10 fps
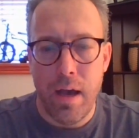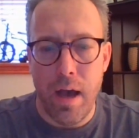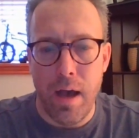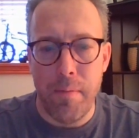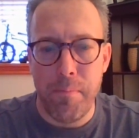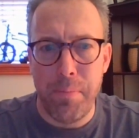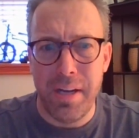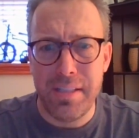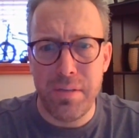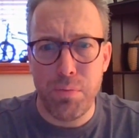but
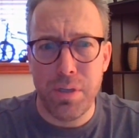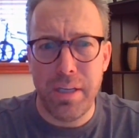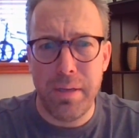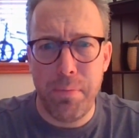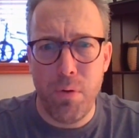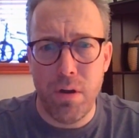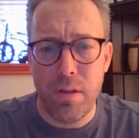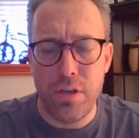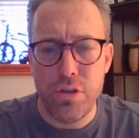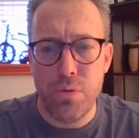it's really important
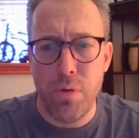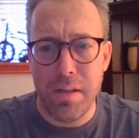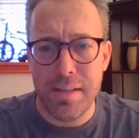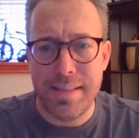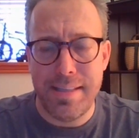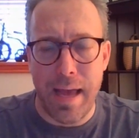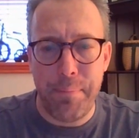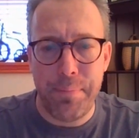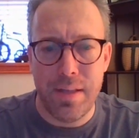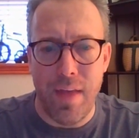that you do all the
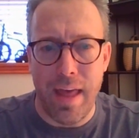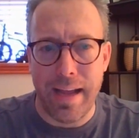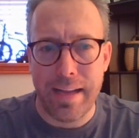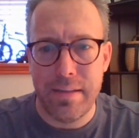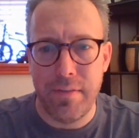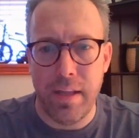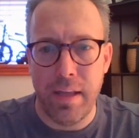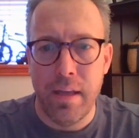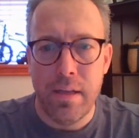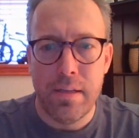steps in that activity.
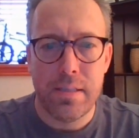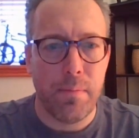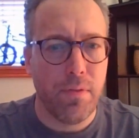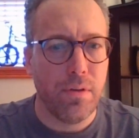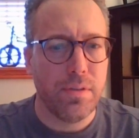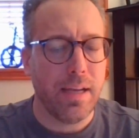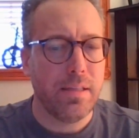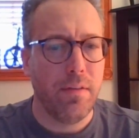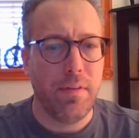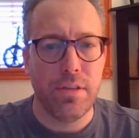Some of those
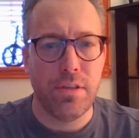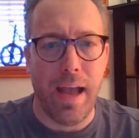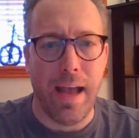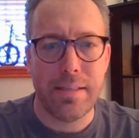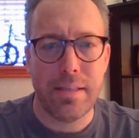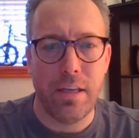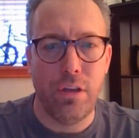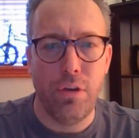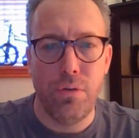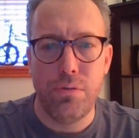activities are asking
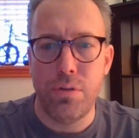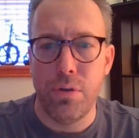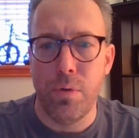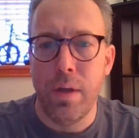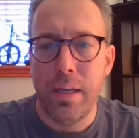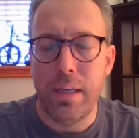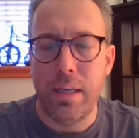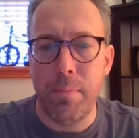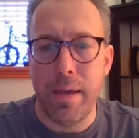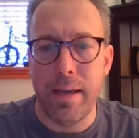you to
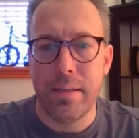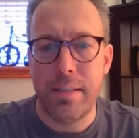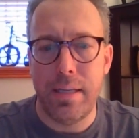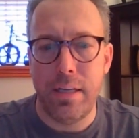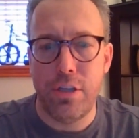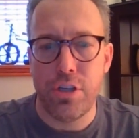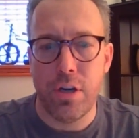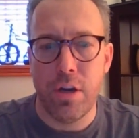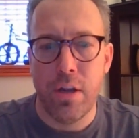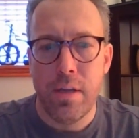email a
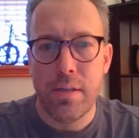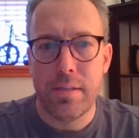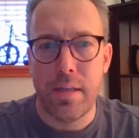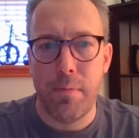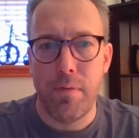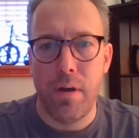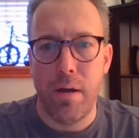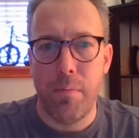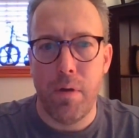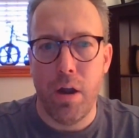teacher. Some of
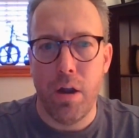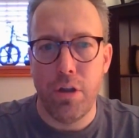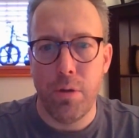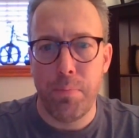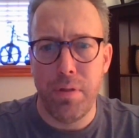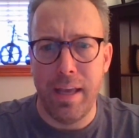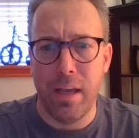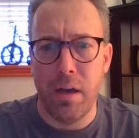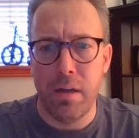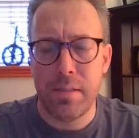them are you're playing
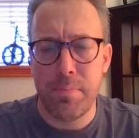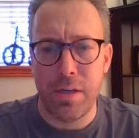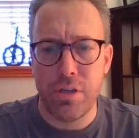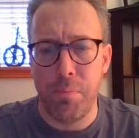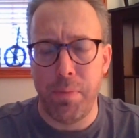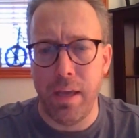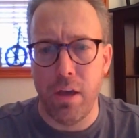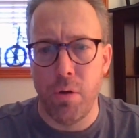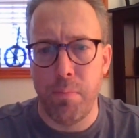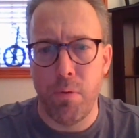a special
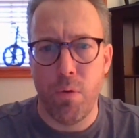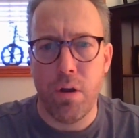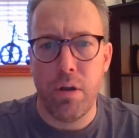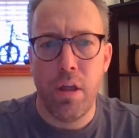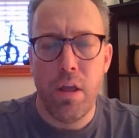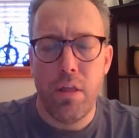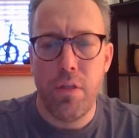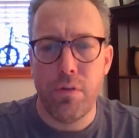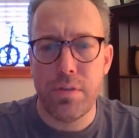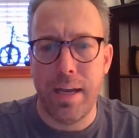bingo board.
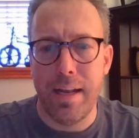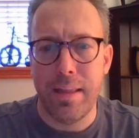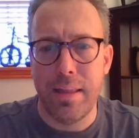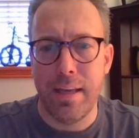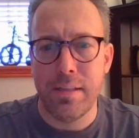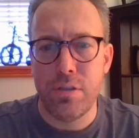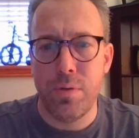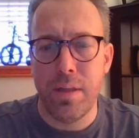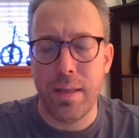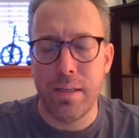Those kind of things,
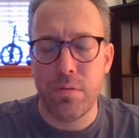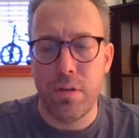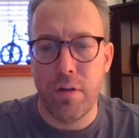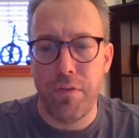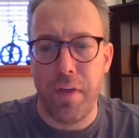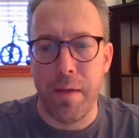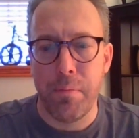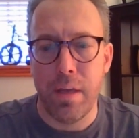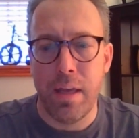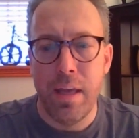doing things with your
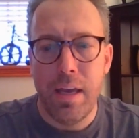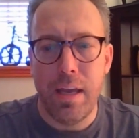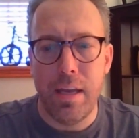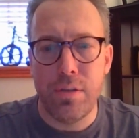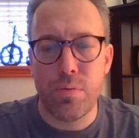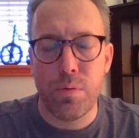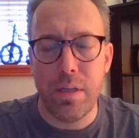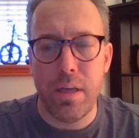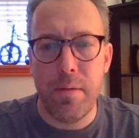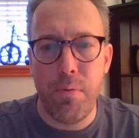family. It's
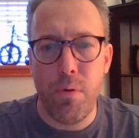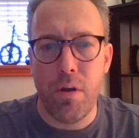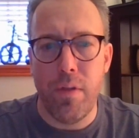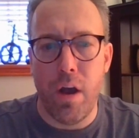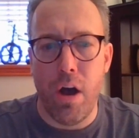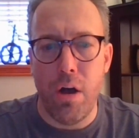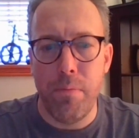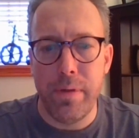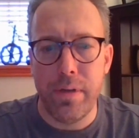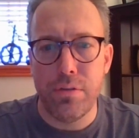really important that all
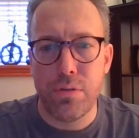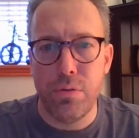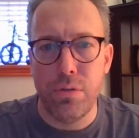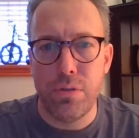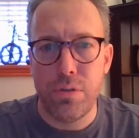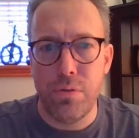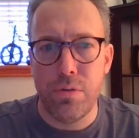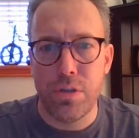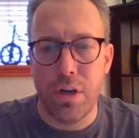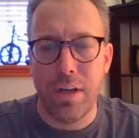middle school
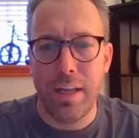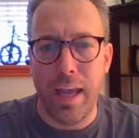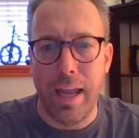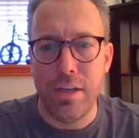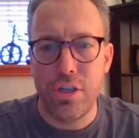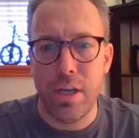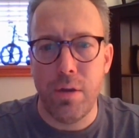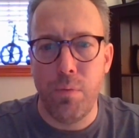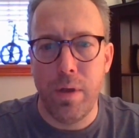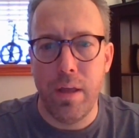students are
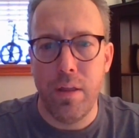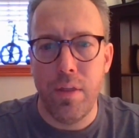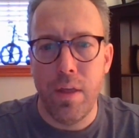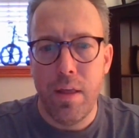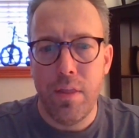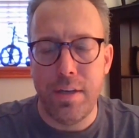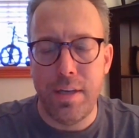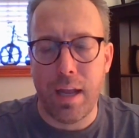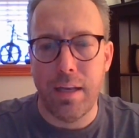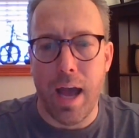engaging with the
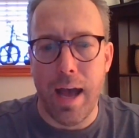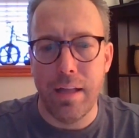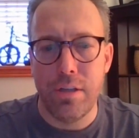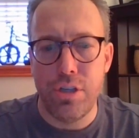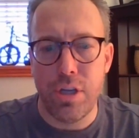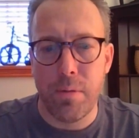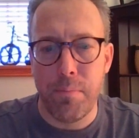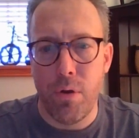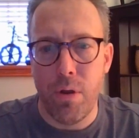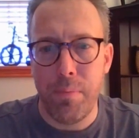technology
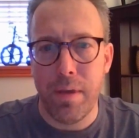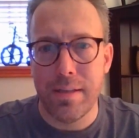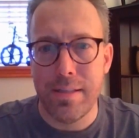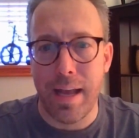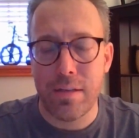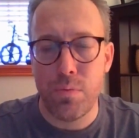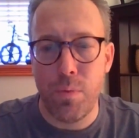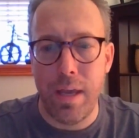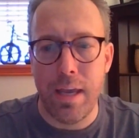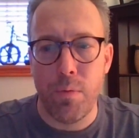component, because next
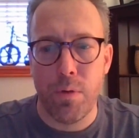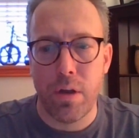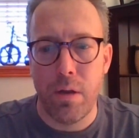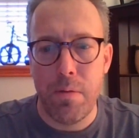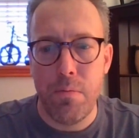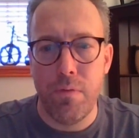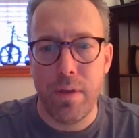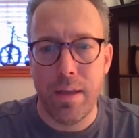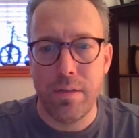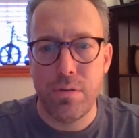week we're going to be
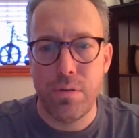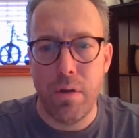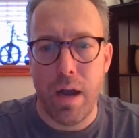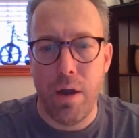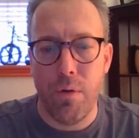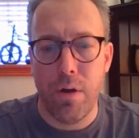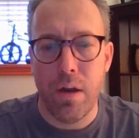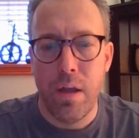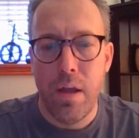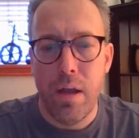moving into our